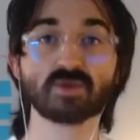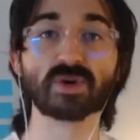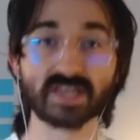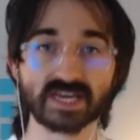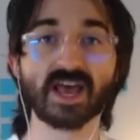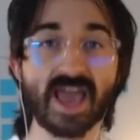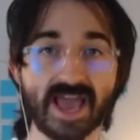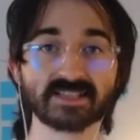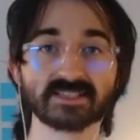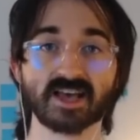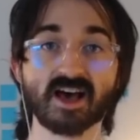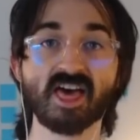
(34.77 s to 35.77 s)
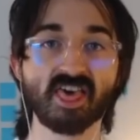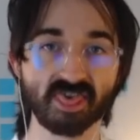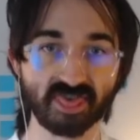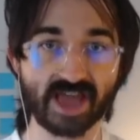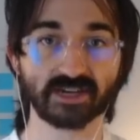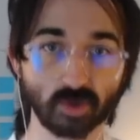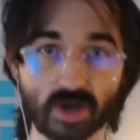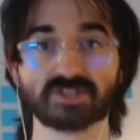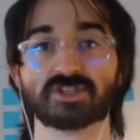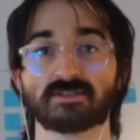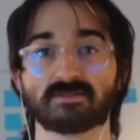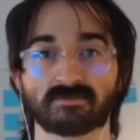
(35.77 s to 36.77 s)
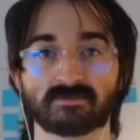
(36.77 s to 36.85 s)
we're gonna answer that question.